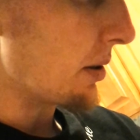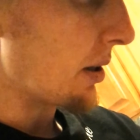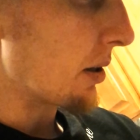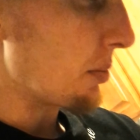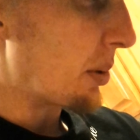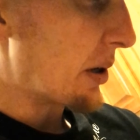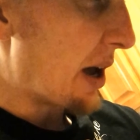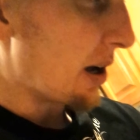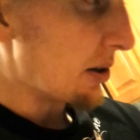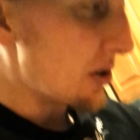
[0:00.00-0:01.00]
that can put
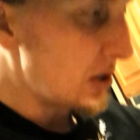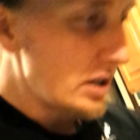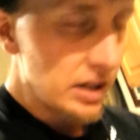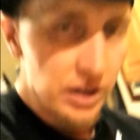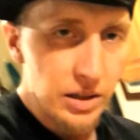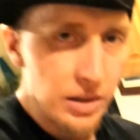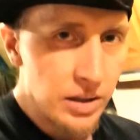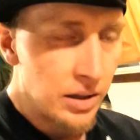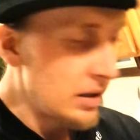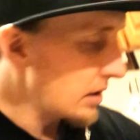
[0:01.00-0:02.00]
algae and
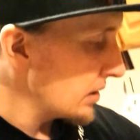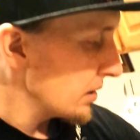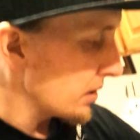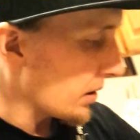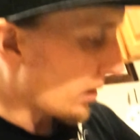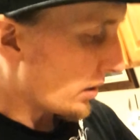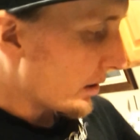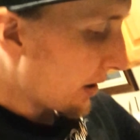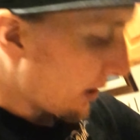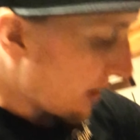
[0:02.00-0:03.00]
all
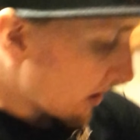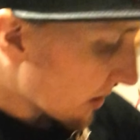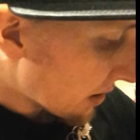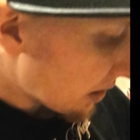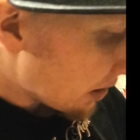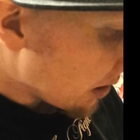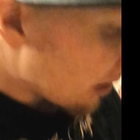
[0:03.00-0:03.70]
that gunk into your